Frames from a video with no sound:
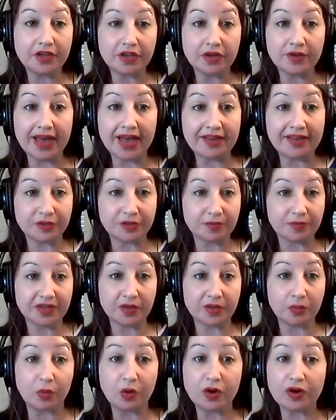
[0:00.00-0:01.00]
You have to
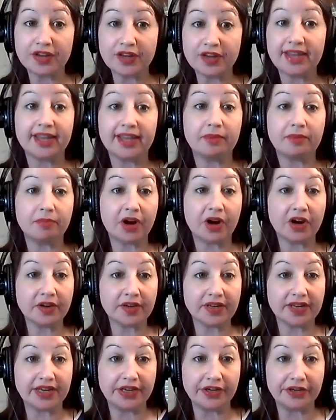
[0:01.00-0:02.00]
be working and
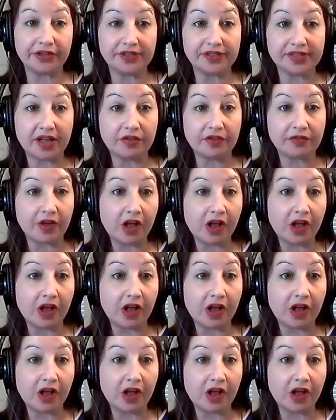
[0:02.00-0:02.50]
marketing yourself